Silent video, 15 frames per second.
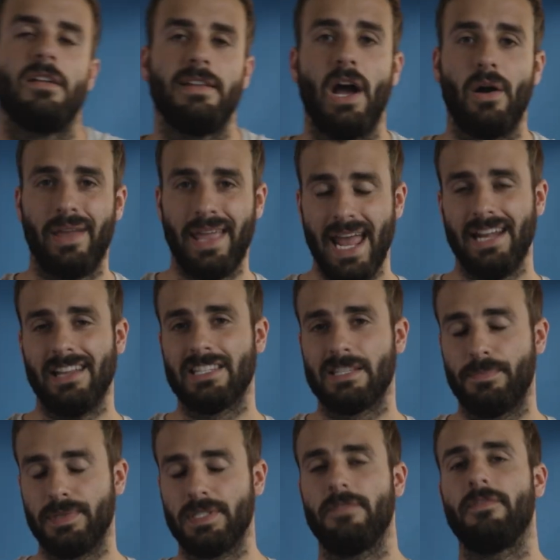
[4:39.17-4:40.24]
Now, Canon
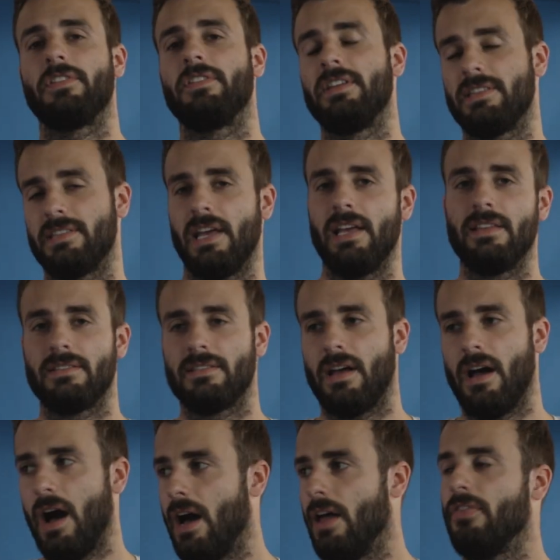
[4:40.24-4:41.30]
specifically says
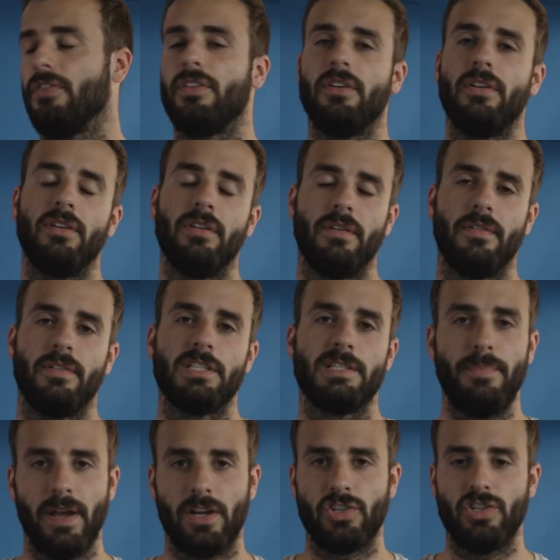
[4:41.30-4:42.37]
on their
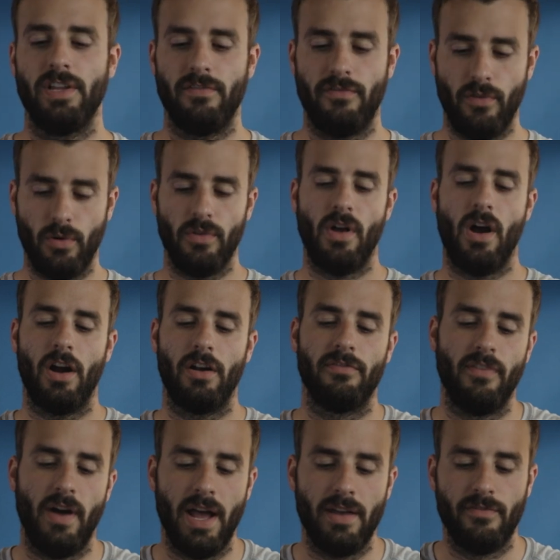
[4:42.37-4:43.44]
spec sheet for the
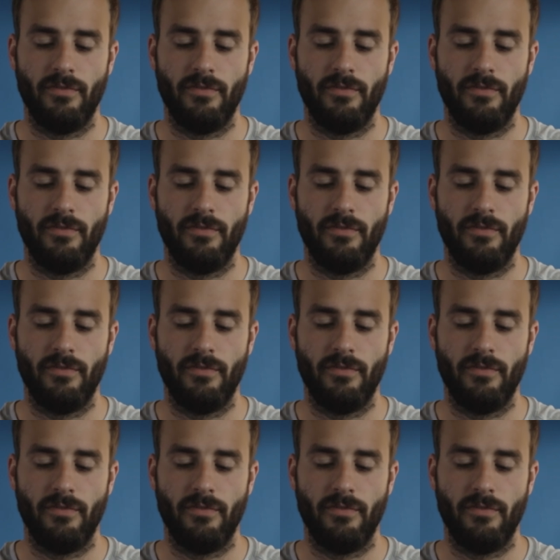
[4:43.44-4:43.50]
R5,